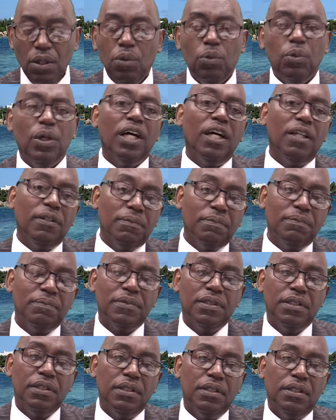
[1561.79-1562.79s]
Well,
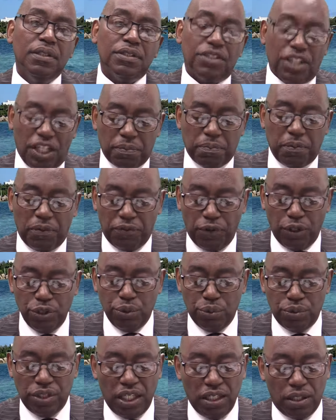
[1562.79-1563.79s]
just before
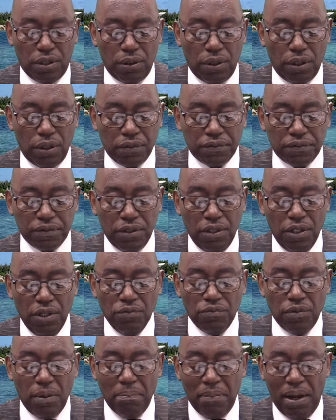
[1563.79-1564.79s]
you take off,
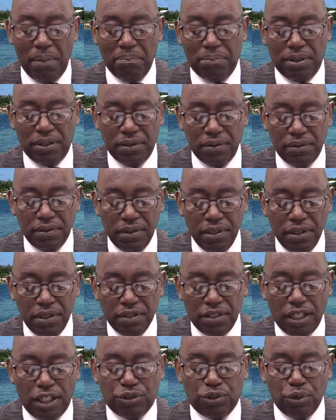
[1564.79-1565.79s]
remember
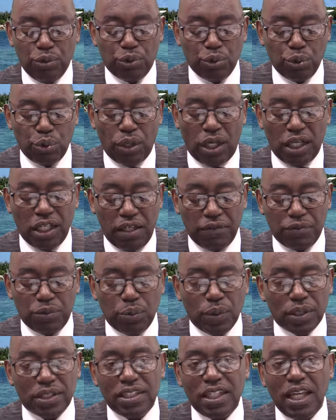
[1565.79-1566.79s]
that you do not have
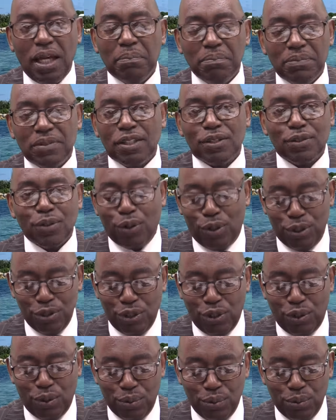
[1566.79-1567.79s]
to attempt this on
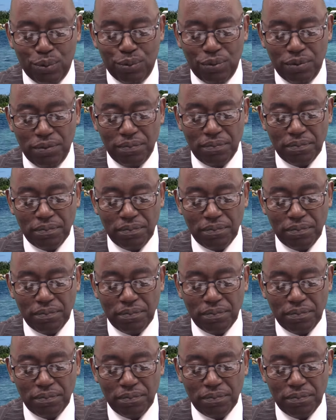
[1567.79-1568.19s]
your own.